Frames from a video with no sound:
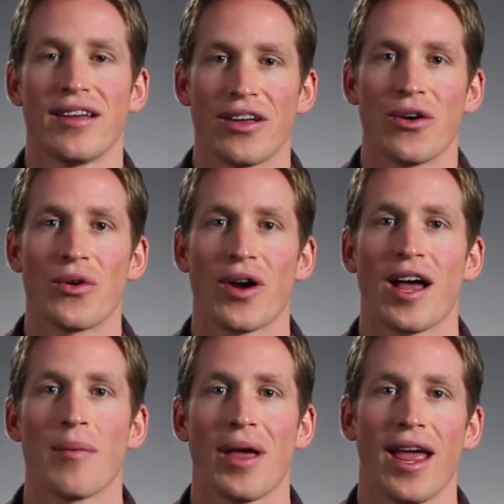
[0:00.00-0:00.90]
go
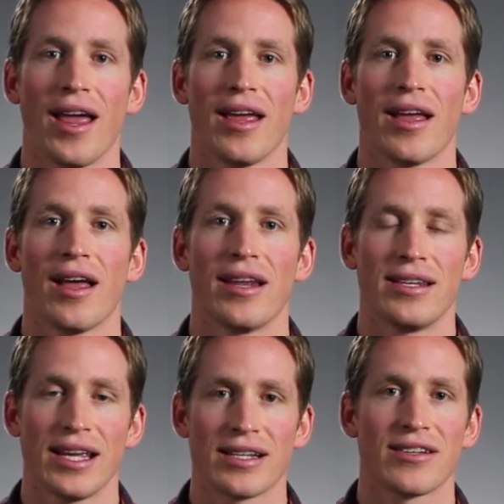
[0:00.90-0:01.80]
grab a
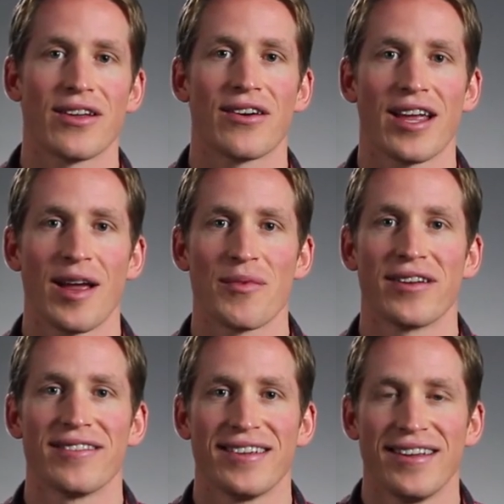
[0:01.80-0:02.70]
DSLR
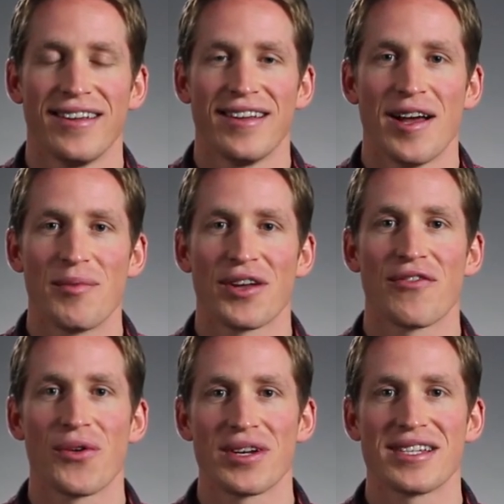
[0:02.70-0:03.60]
camera. I'm looking
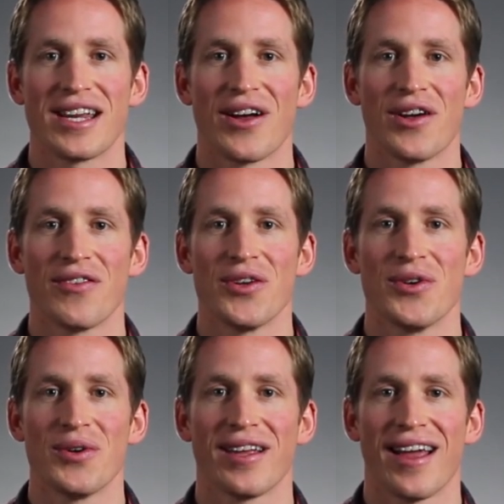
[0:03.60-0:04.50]
forward to seeing all of
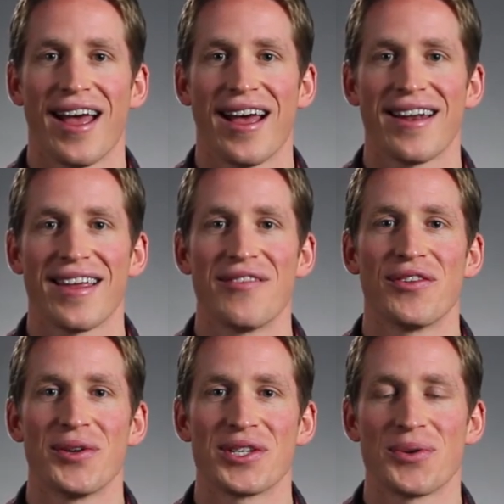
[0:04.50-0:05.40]
you at
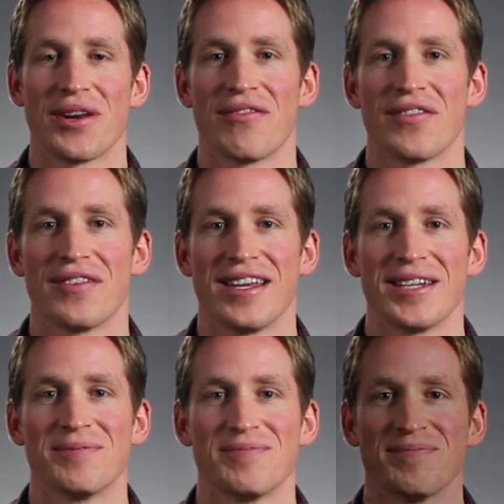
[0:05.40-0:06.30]
Influence
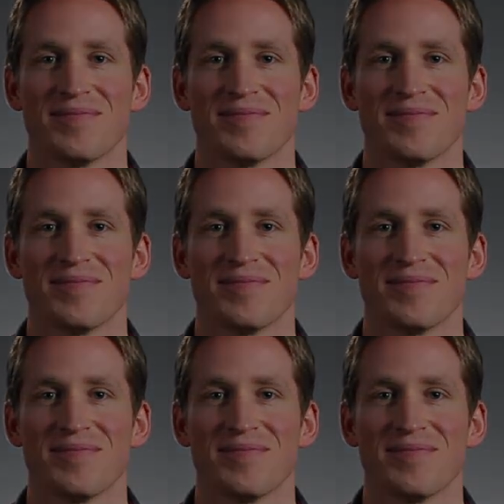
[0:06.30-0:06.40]
2015.